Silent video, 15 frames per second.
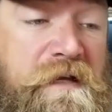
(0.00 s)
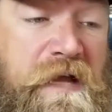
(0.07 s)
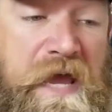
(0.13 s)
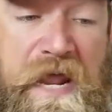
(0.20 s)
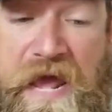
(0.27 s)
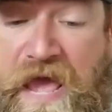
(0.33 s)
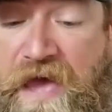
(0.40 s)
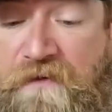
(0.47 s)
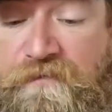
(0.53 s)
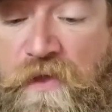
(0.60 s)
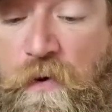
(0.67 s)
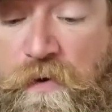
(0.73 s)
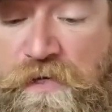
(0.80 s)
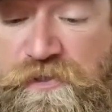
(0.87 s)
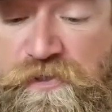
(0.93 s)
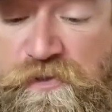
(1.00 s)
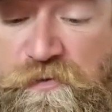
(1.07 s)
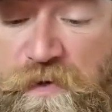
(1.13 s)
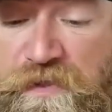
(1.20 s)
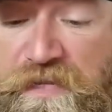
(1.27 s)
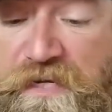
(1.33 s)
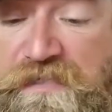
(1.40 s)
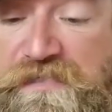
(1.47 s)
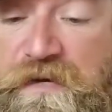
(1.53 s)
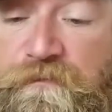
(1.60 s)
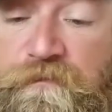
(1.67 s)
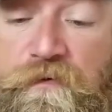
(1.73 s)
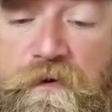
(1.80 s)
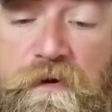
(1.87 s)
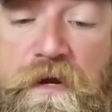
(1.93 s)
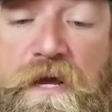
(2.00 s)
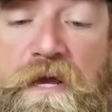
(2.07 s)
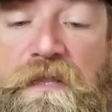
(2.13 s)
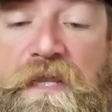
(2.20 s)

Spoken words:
and I have no issues with it except for,